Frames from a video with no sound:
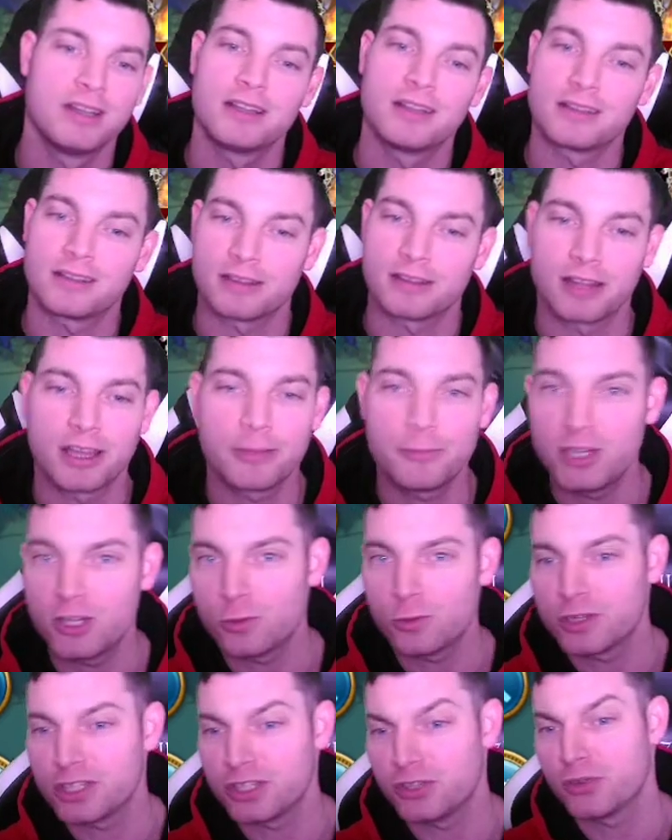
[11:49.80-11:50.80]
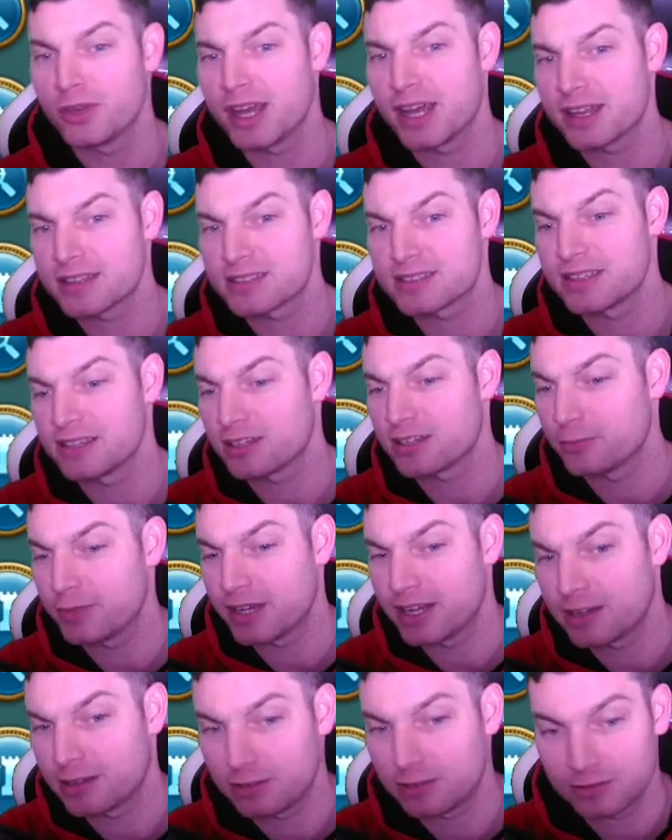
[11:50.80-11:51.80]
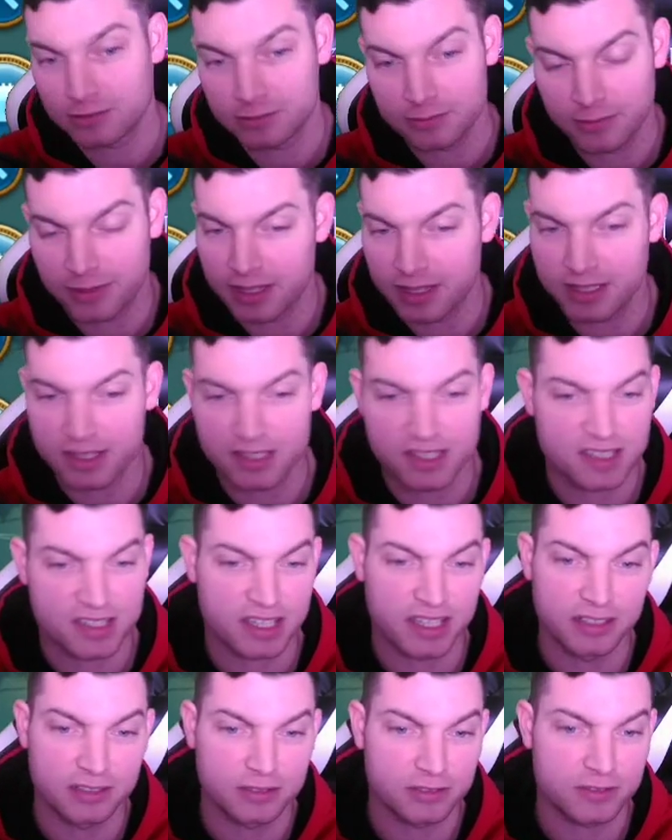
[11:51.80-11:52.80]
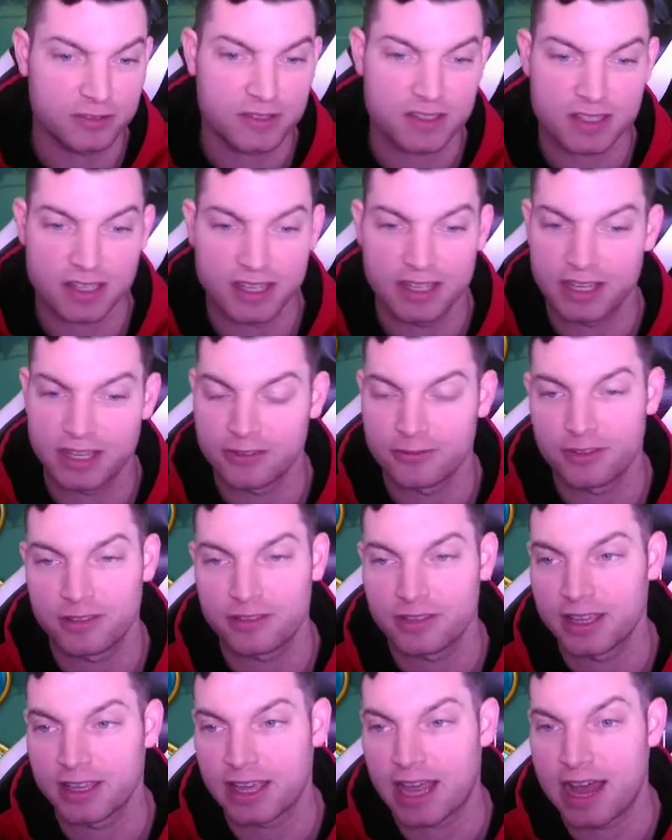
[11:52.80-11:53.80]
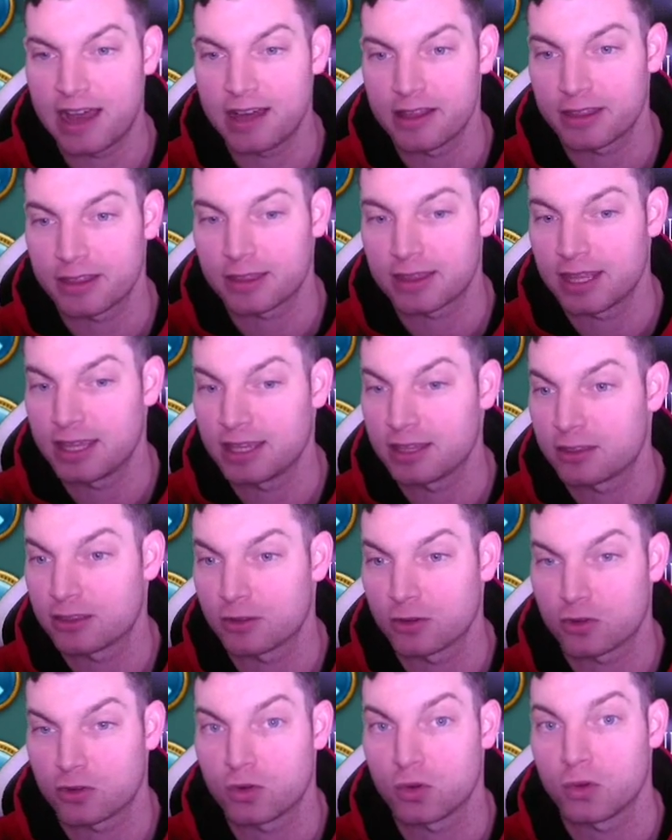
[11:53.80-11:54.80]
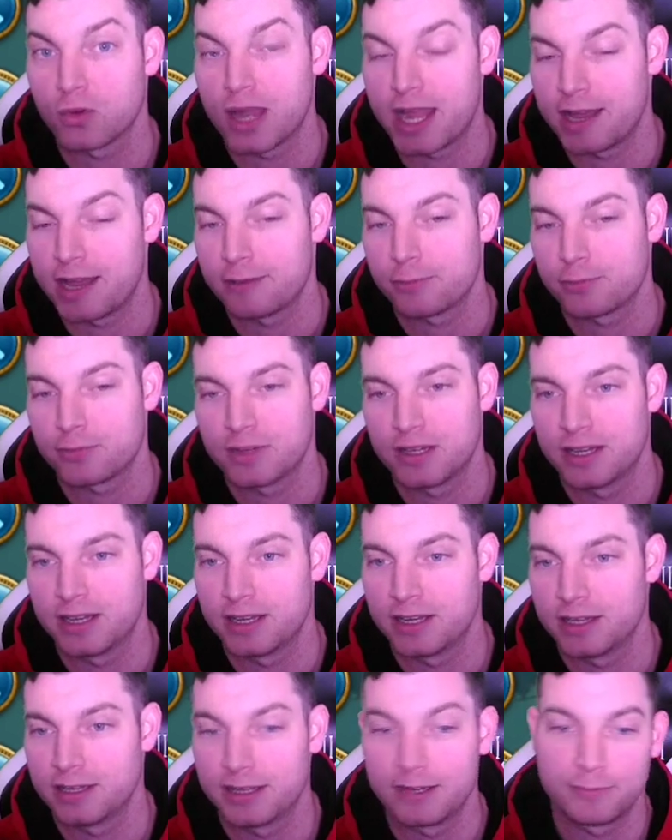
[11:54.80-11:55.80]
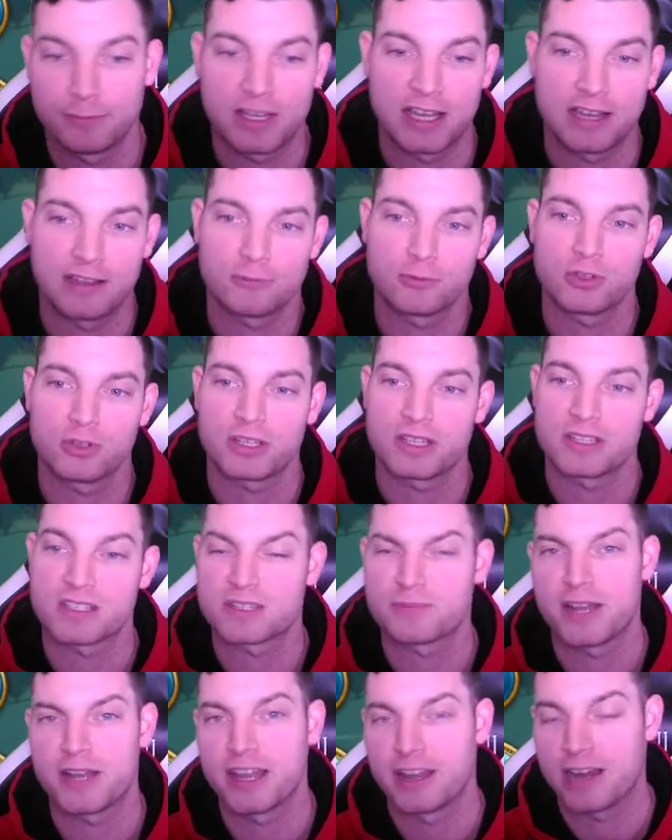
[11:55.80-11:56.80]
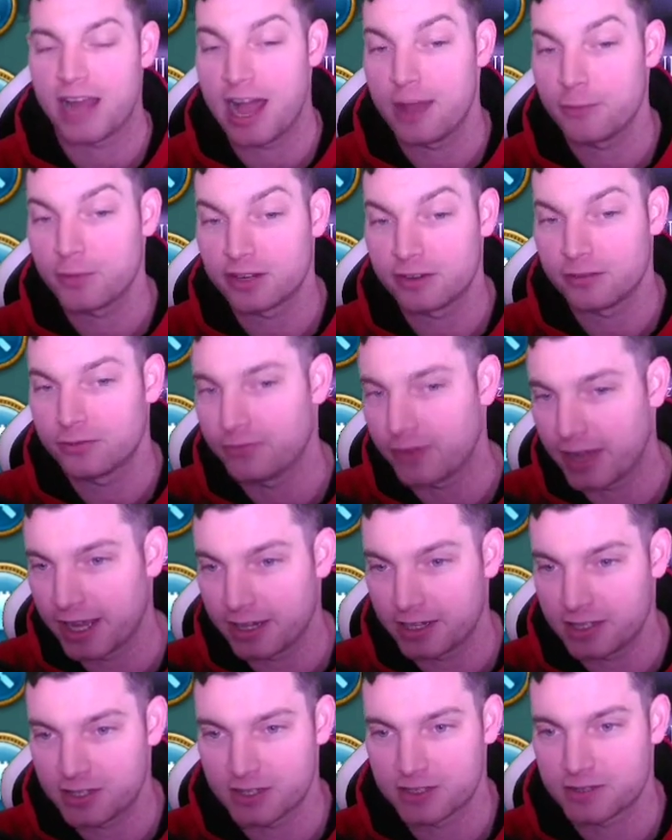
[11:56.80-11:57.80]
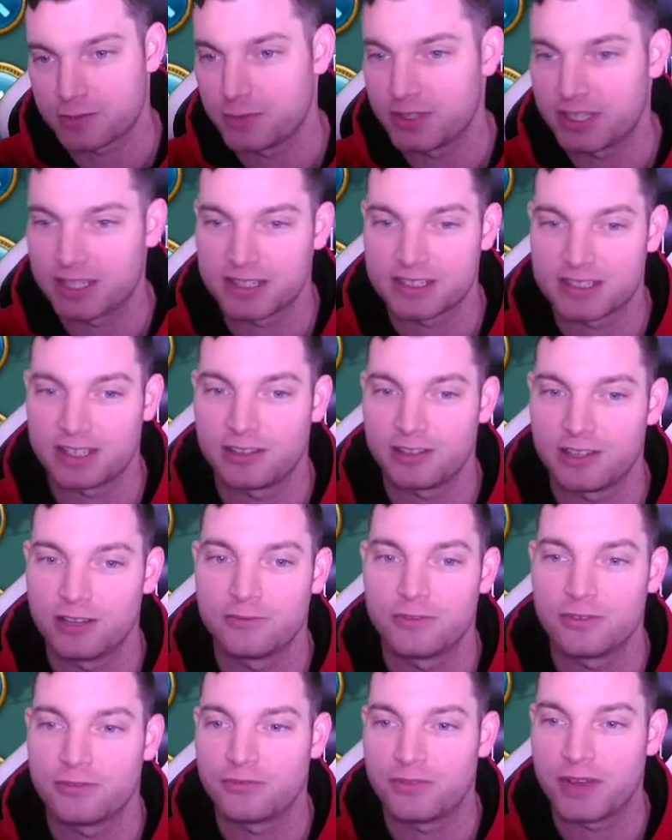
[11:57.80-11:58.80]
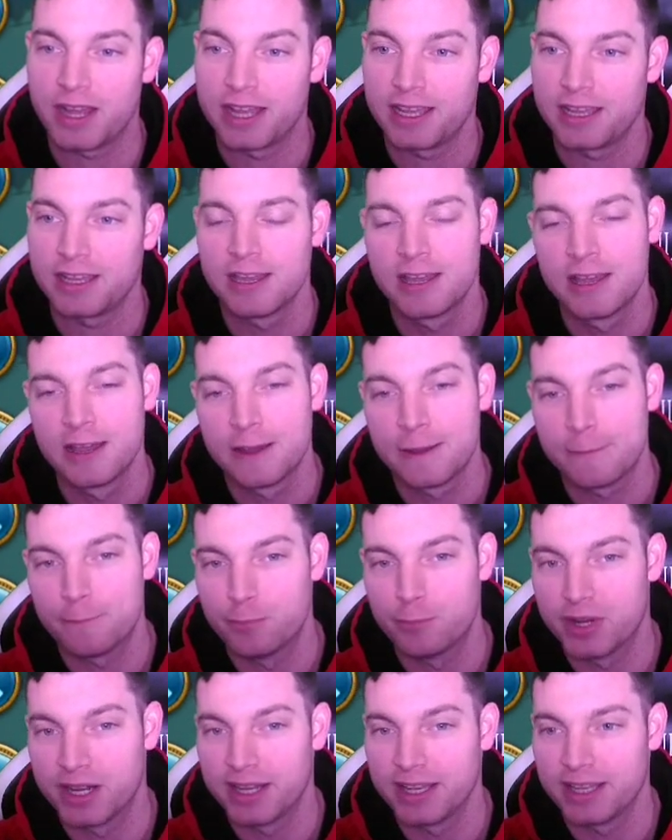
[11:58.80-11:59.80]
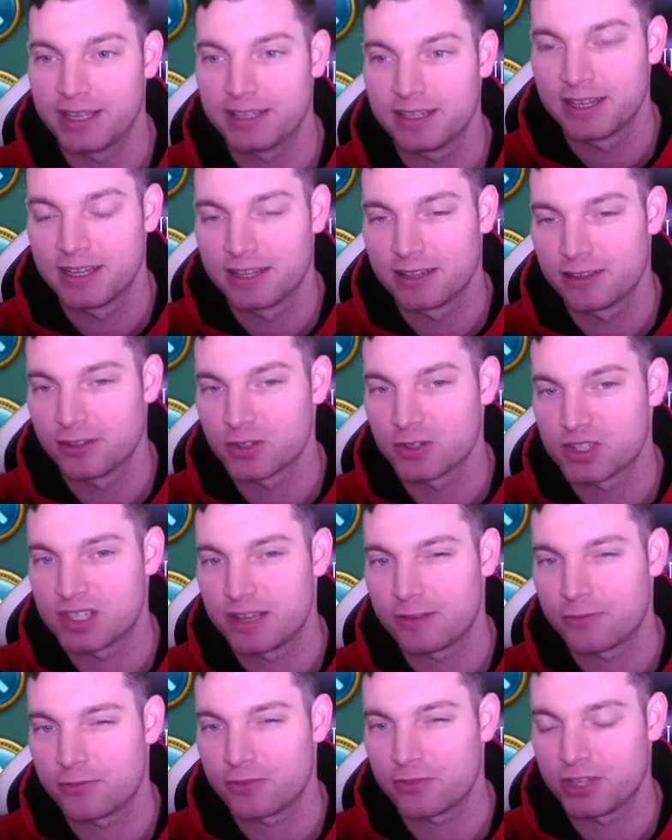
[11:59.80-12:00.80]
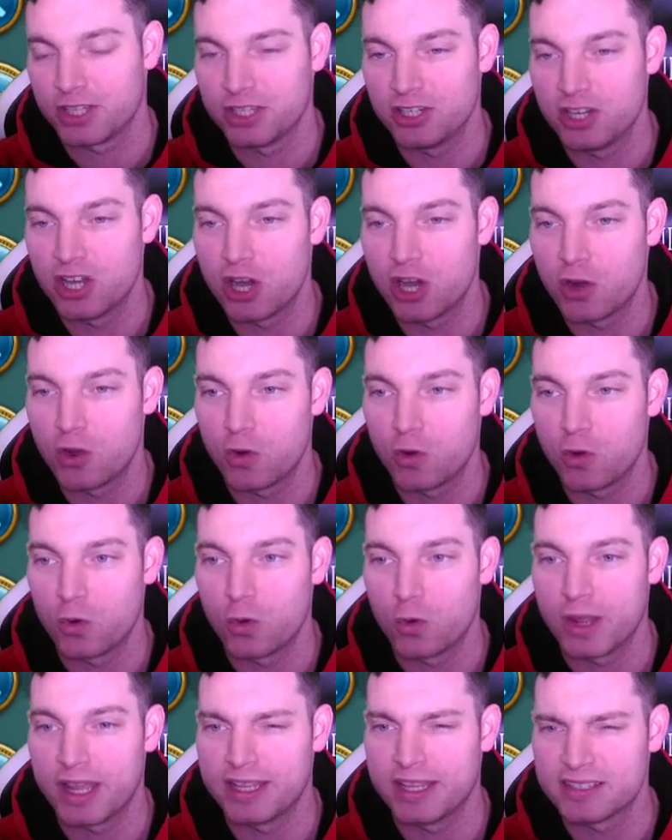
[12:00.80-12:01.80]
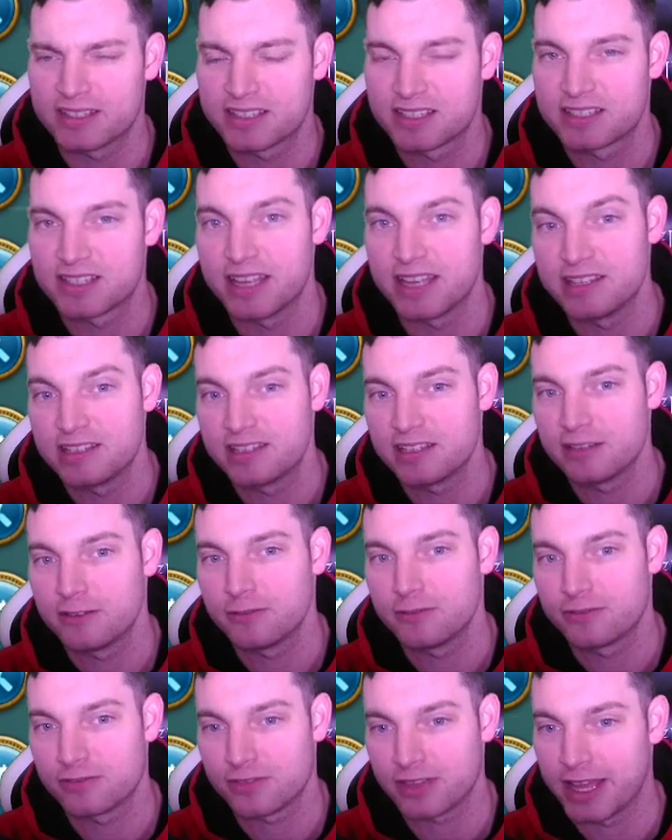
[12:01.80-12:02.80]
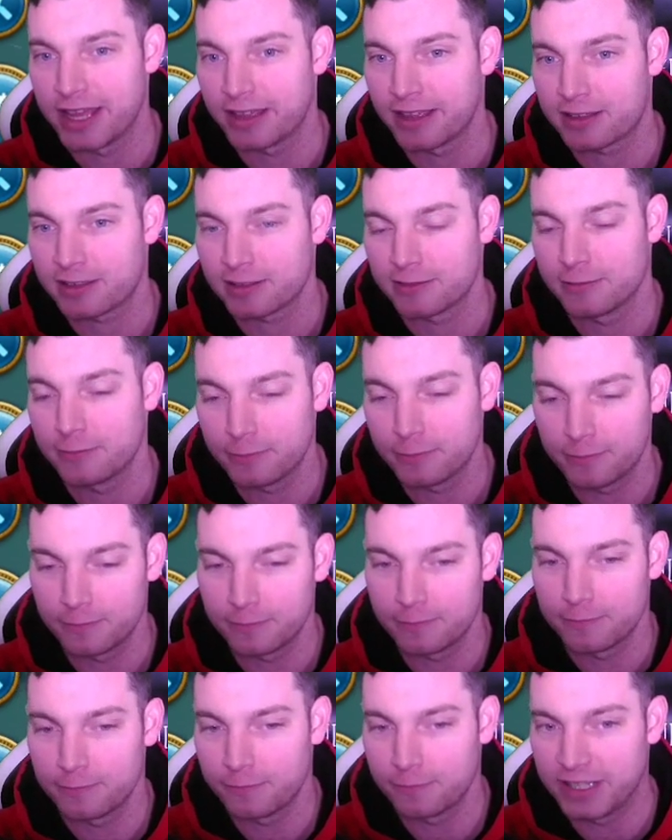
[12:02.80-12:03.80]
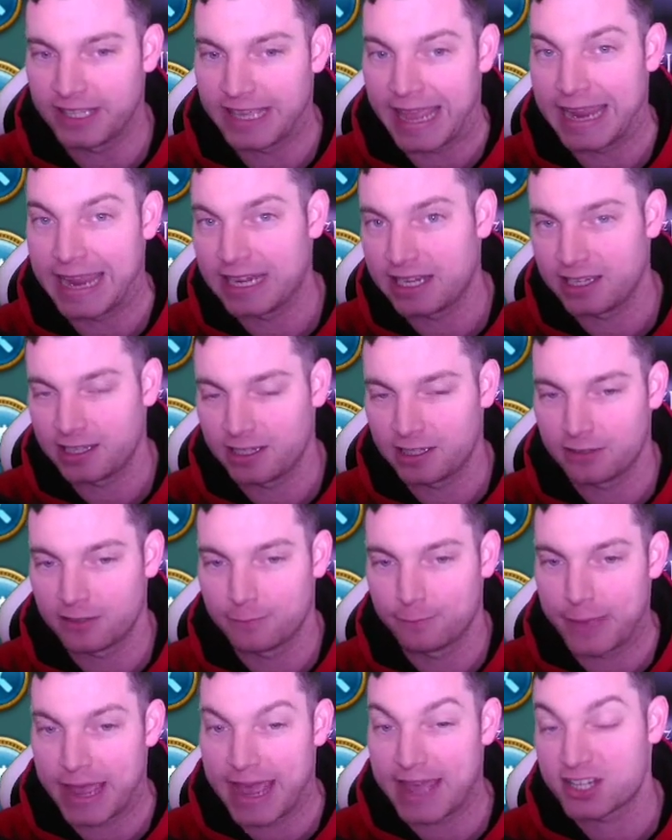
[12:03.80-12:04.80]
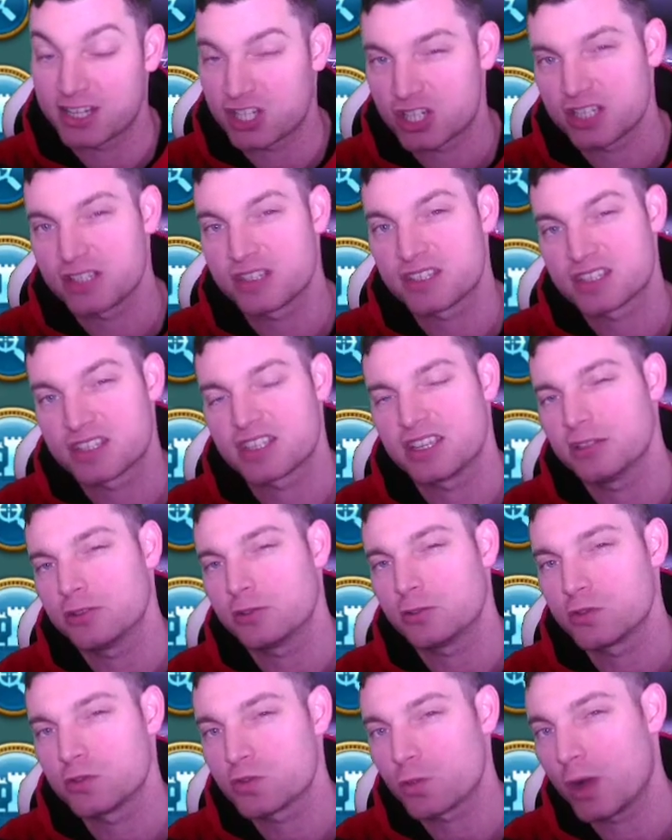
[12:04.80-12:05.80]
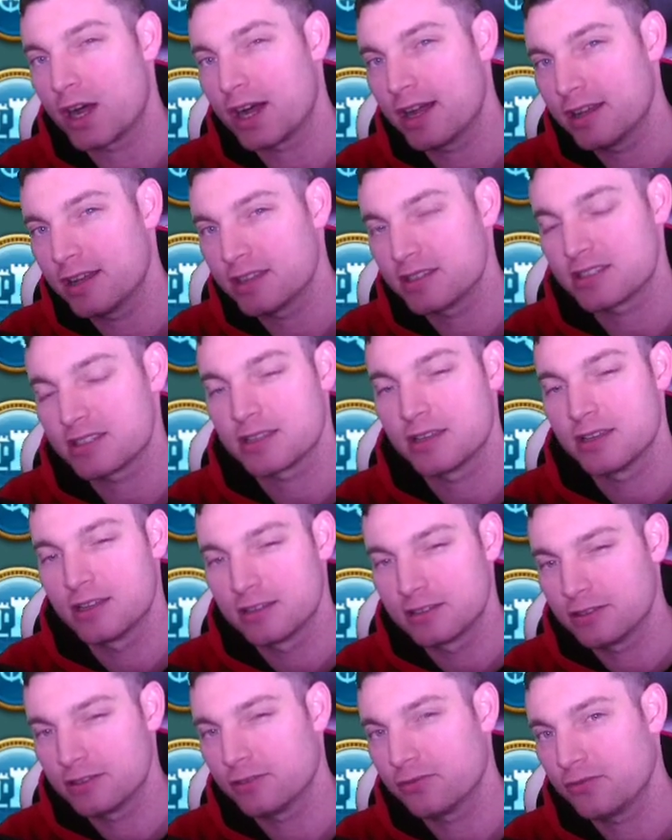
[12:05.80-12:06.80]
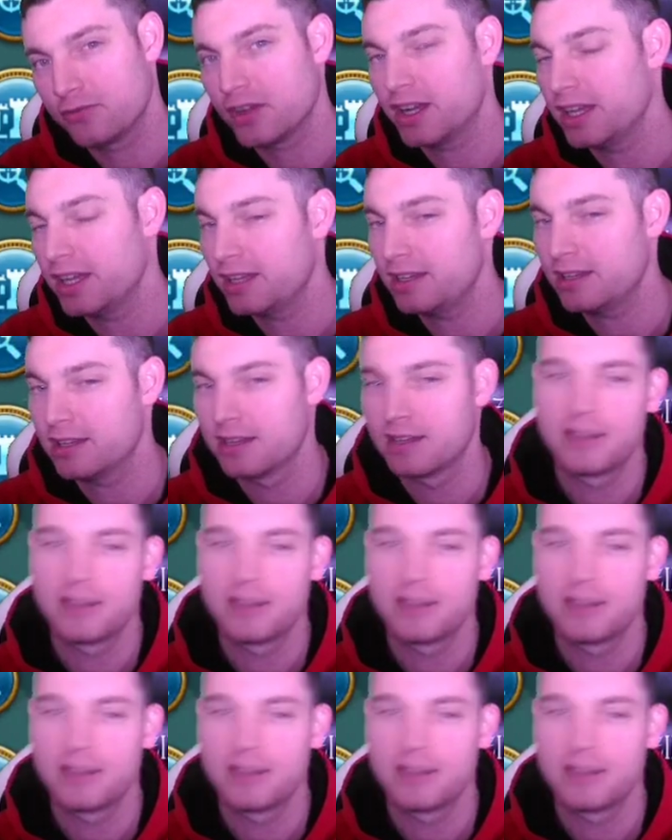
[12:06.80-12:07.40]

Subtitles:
Let me know what you guys think about these skills and everything. I think they're crap. I'm not really inspired. I'm going to fight just because I love to fight, but there's definitely no incentive, like gaining Bastion skills wise, to fight.